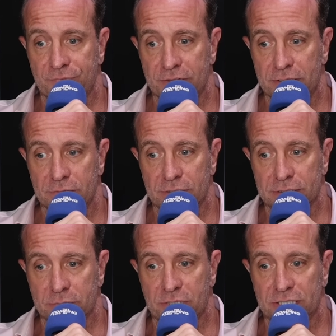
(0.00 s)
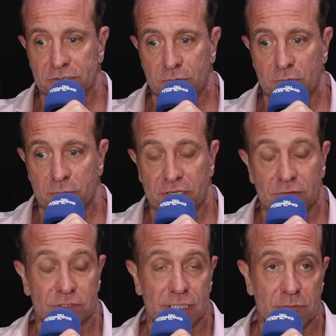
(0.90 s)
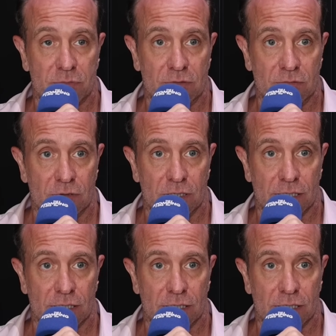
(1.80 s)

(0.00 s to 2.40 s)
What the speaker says: you know, and the pressure will be on Jake Paul.